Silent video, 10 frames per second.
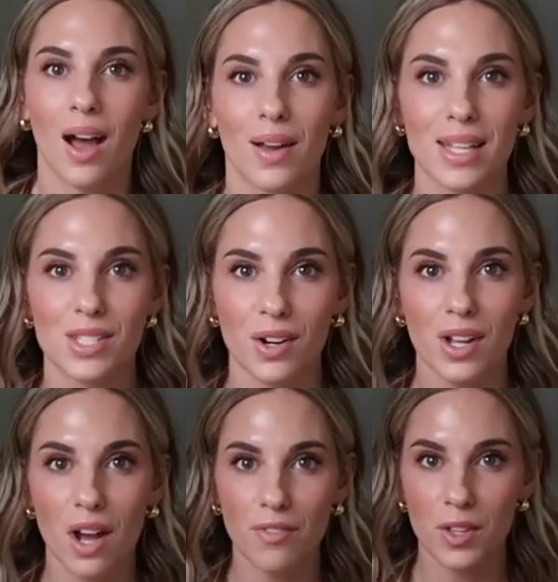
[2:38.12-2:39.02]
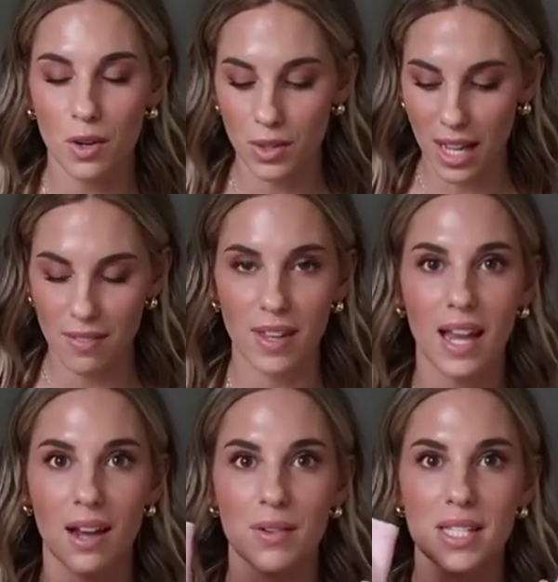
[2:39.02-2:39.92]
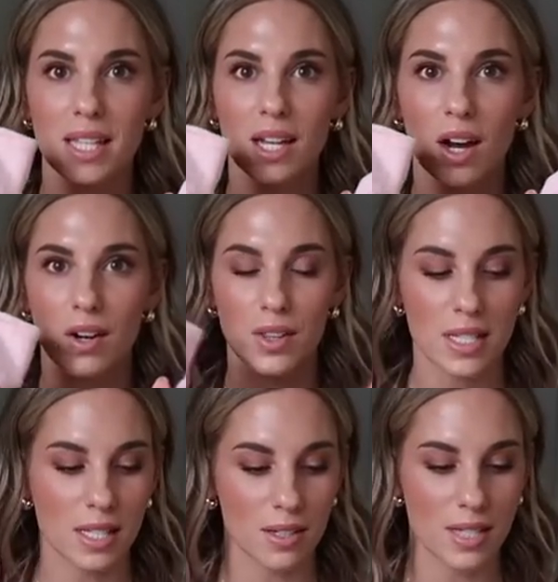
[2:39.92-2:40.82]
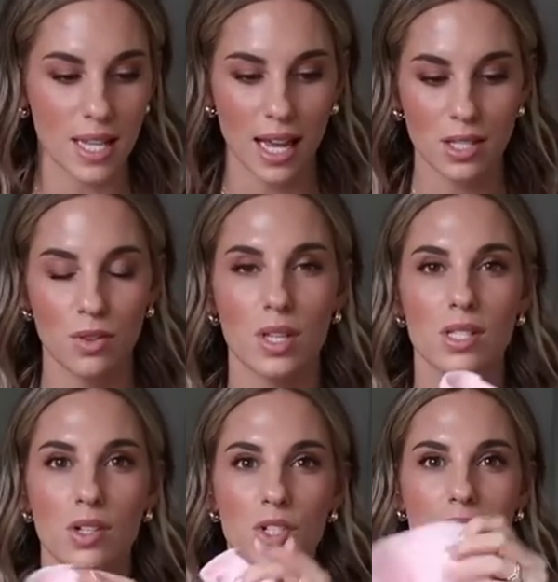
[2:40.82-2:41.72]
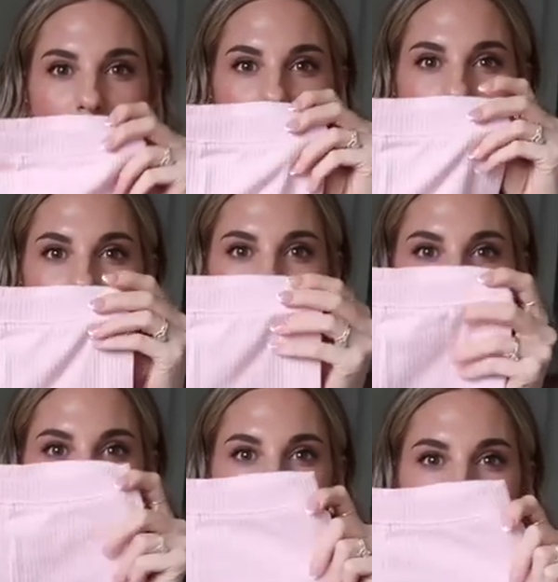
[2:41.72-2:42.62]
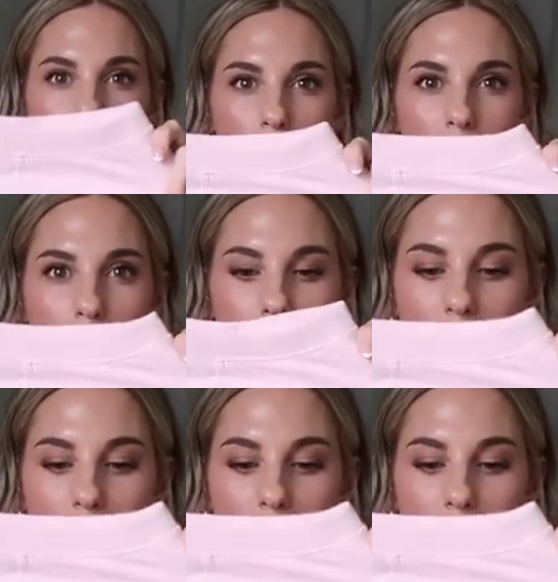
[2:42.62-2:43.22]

Okay, starting off with Old Navy, I recently got her this little set. So these are just like little ribbed